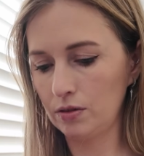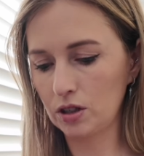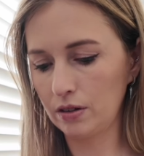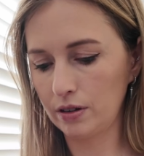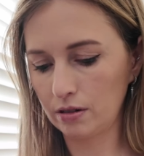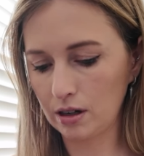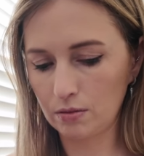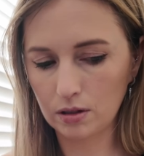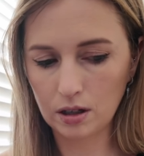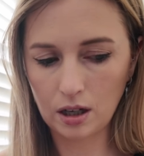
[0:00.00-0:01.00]
I'm just going to figure out
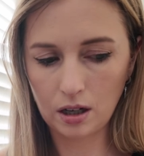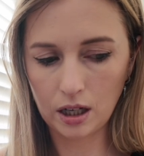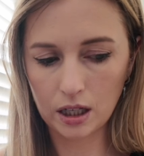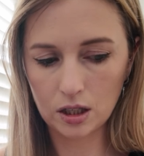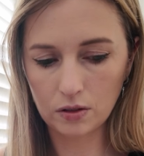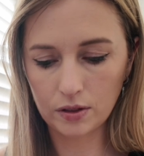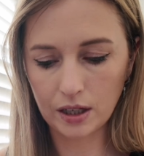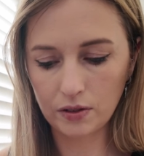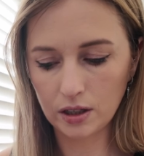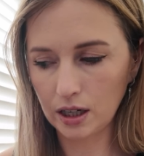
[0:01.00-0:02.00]
what kind of
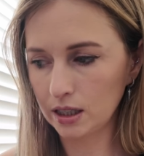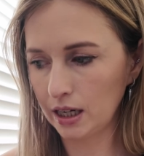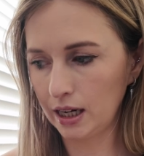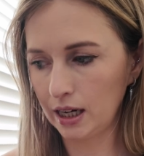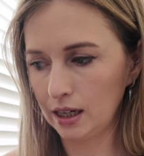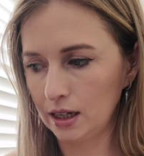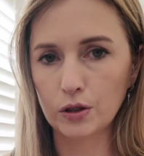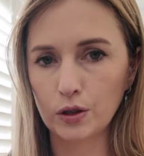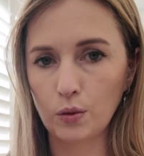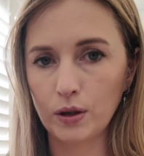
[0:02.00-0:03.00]
safety eyes I need.
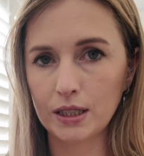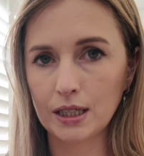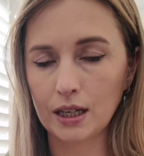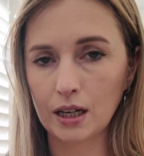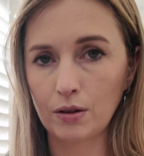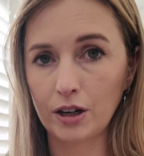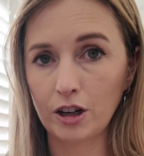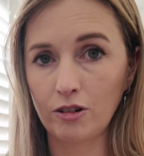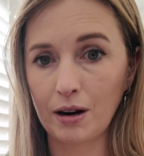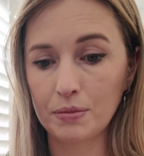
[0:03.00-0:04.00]
So 1 sec and I'm going to
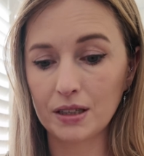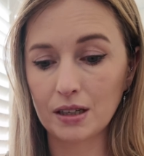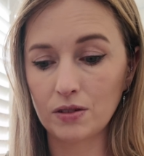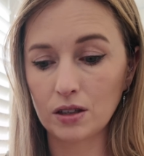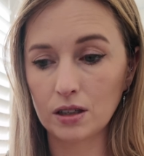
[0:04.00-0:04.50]
go grab the safety